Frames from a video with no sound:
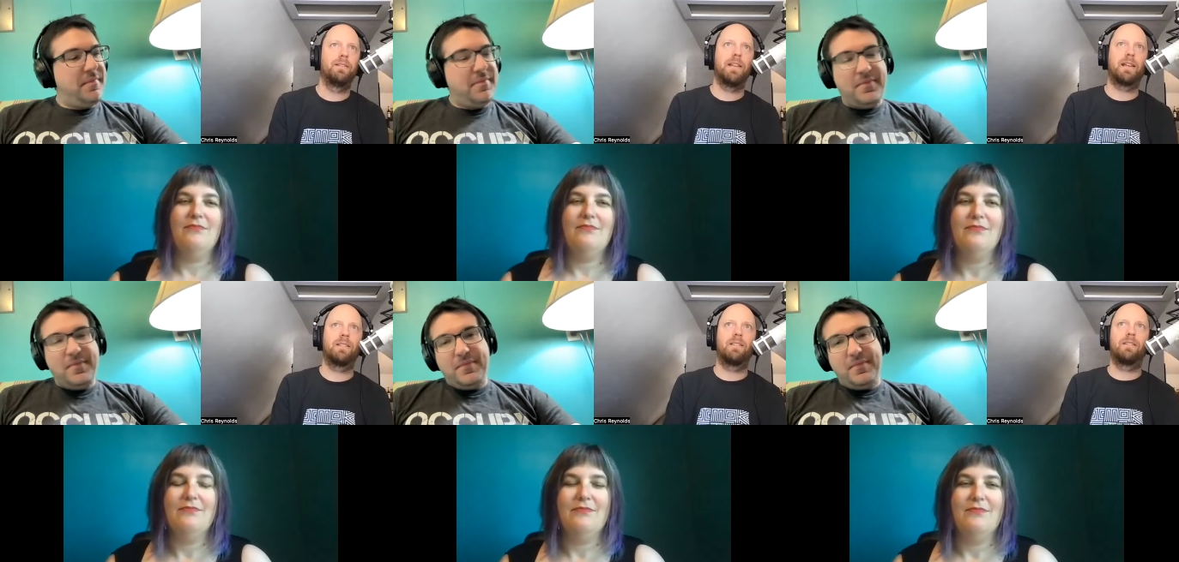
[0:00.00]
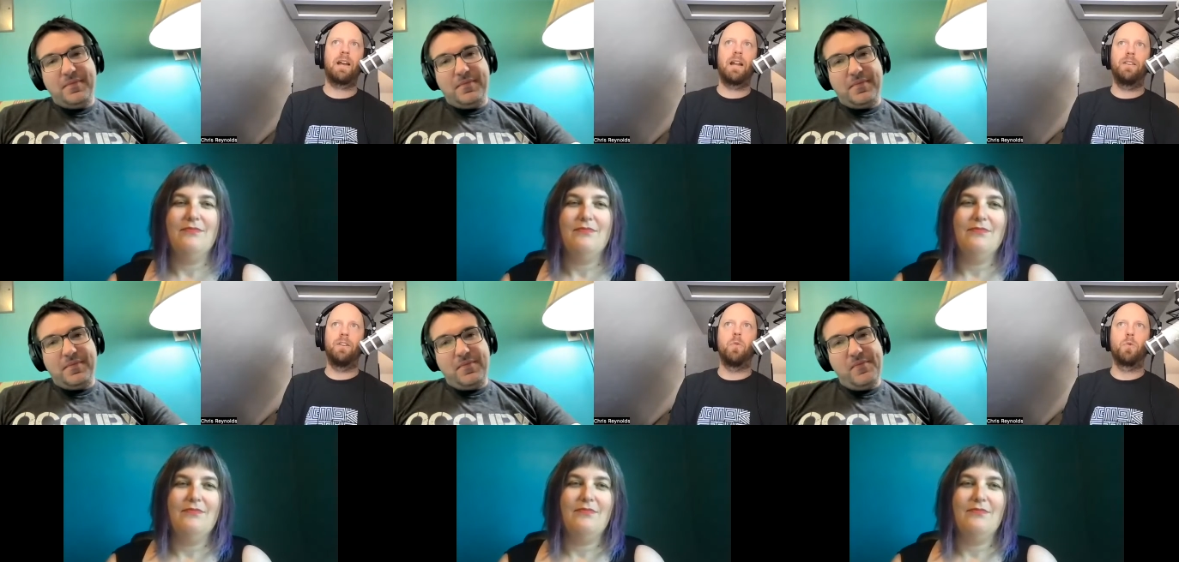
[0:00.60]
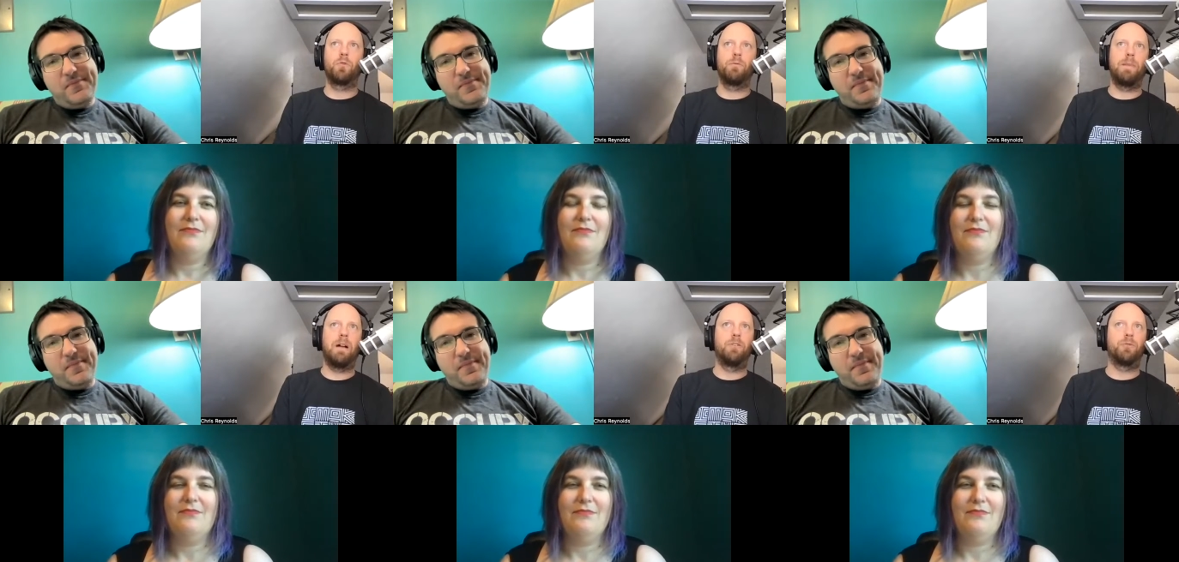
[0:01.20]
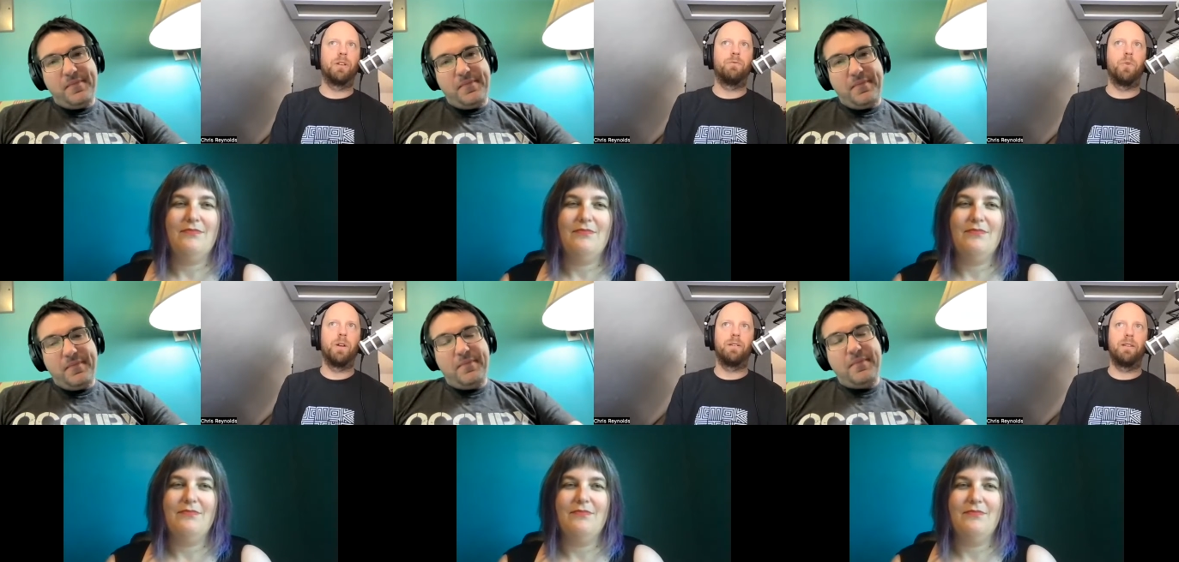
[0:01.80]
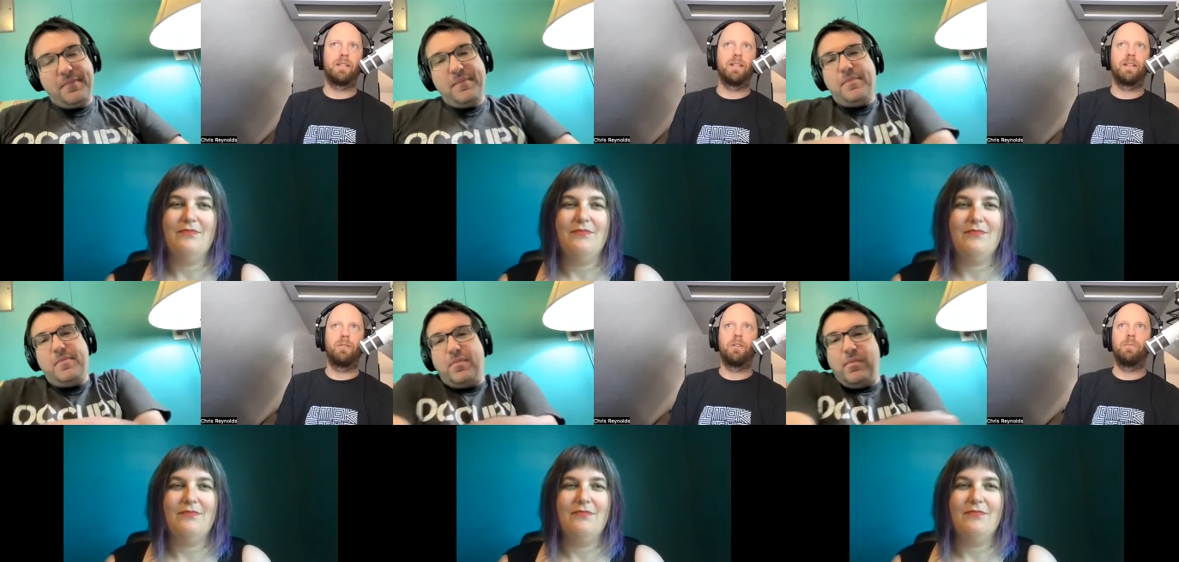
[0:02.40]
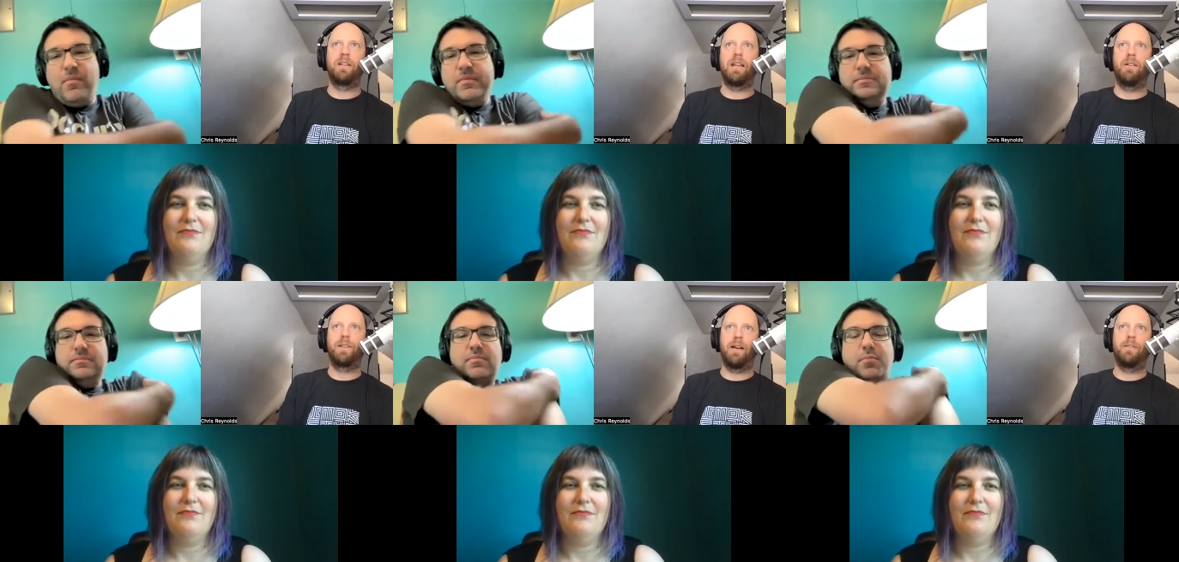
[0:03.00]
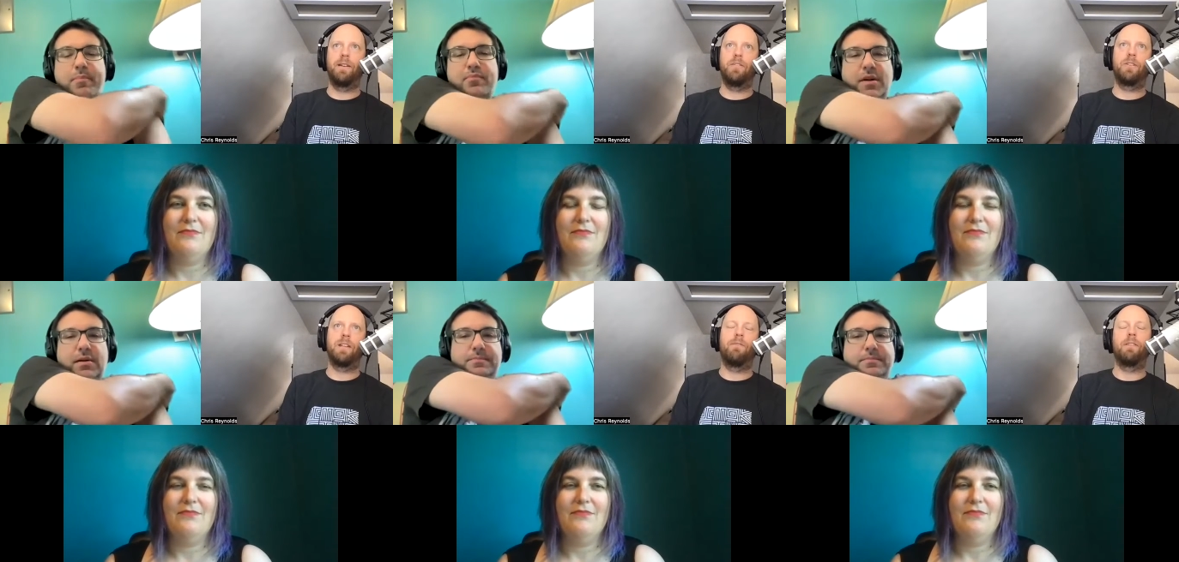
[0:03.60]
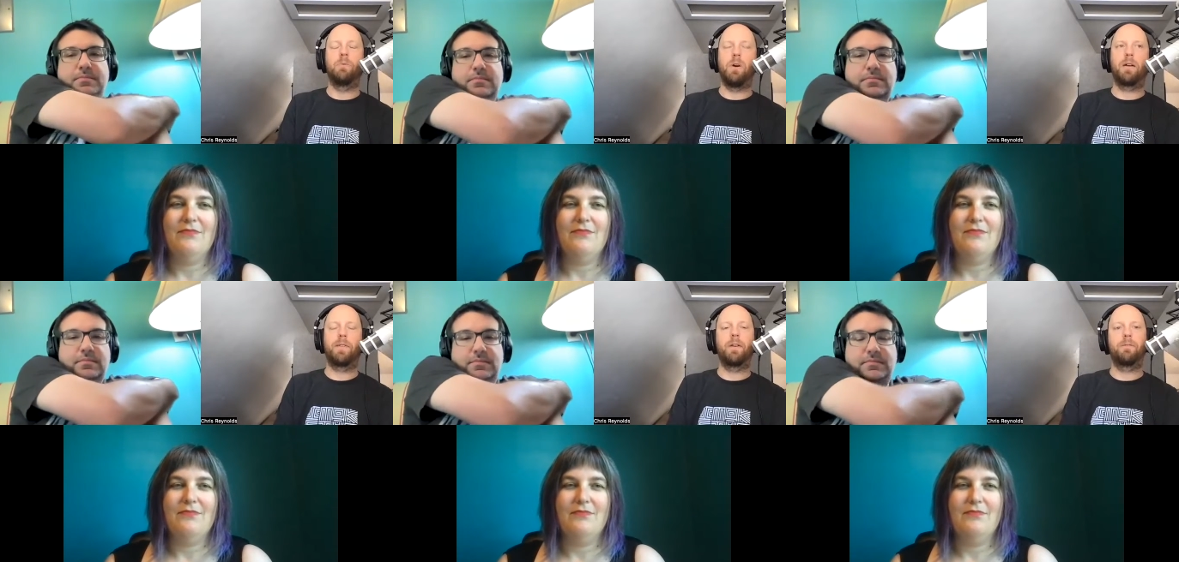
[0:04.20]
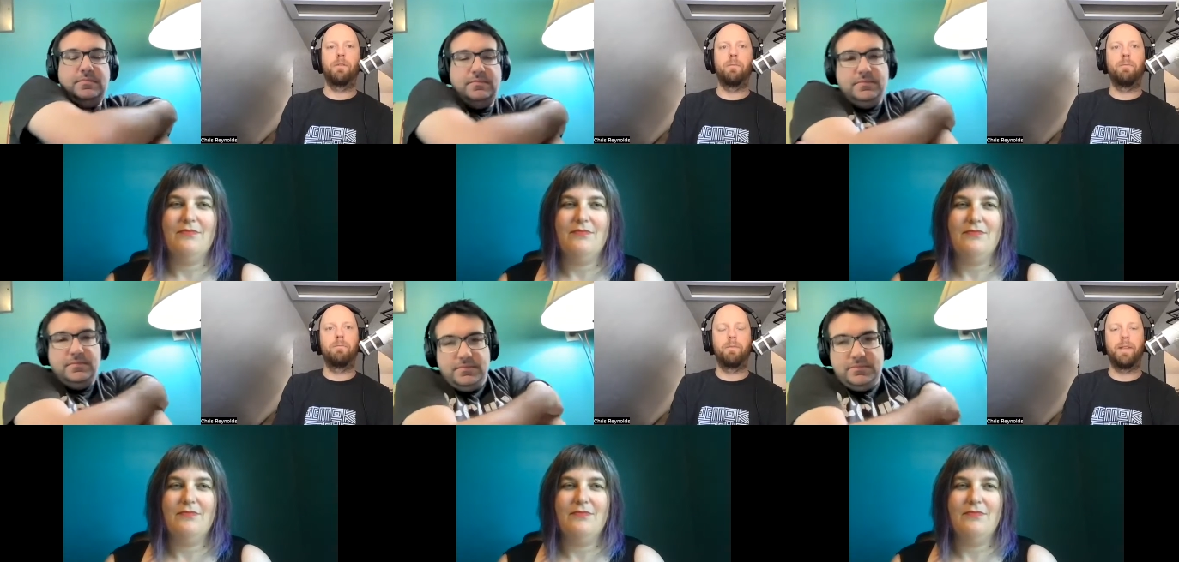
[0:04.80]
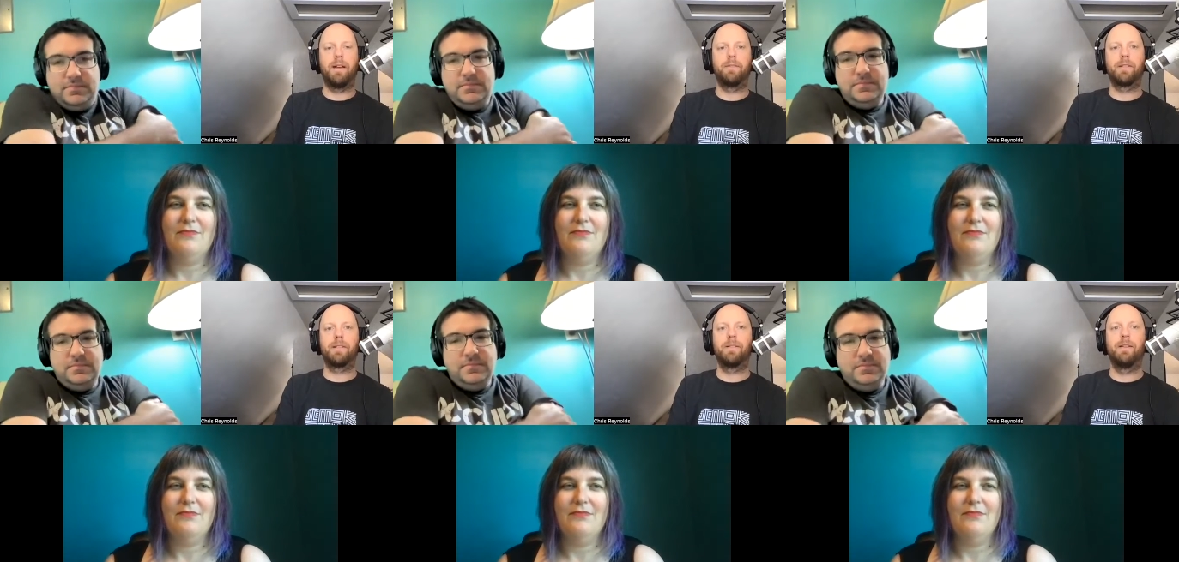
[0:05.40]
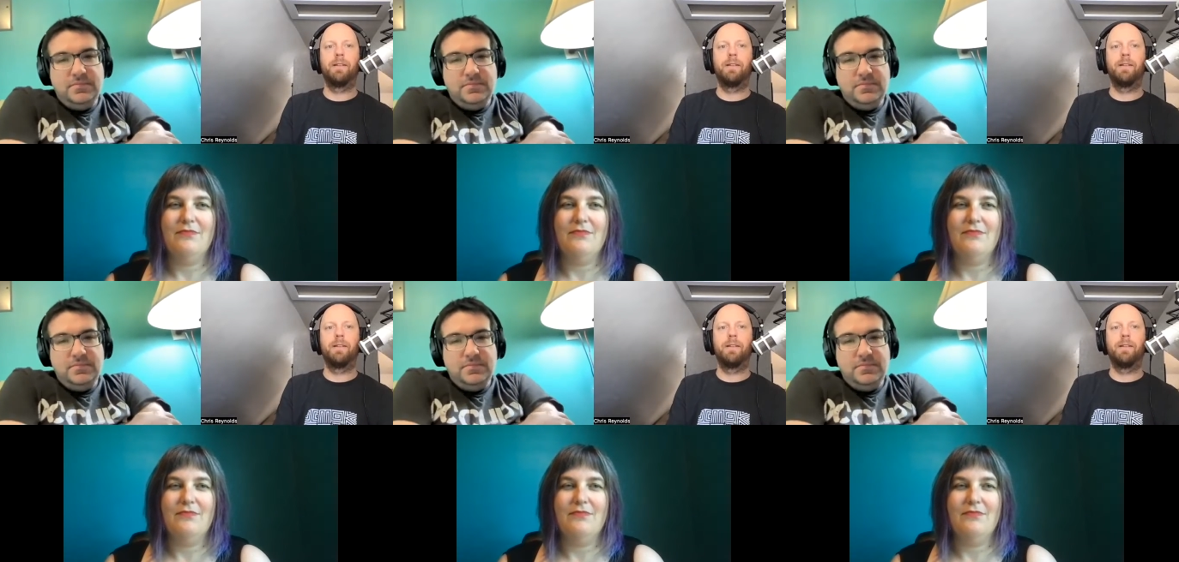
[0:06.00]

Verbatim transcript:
Speaker 1: like kind of the northern boundary of what is considered to be downtown, and you could definitely walk there from from the house.